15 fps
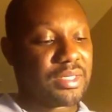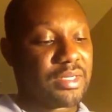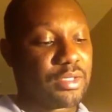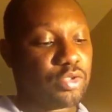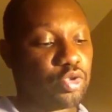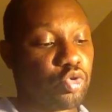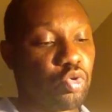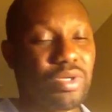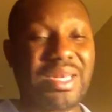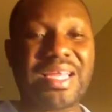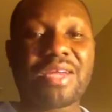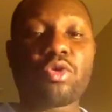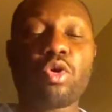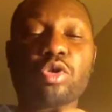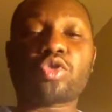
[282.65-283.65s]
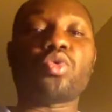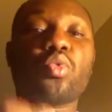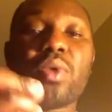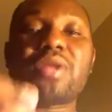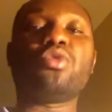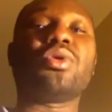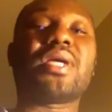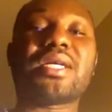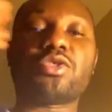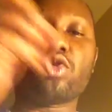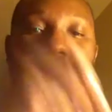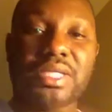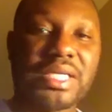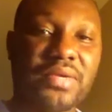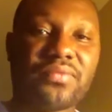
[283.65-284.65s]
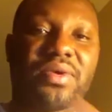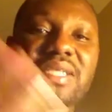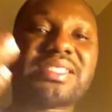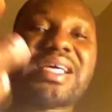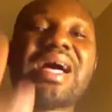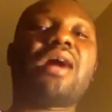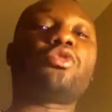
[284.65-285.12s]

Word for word: You will learn also when you get your deliverance how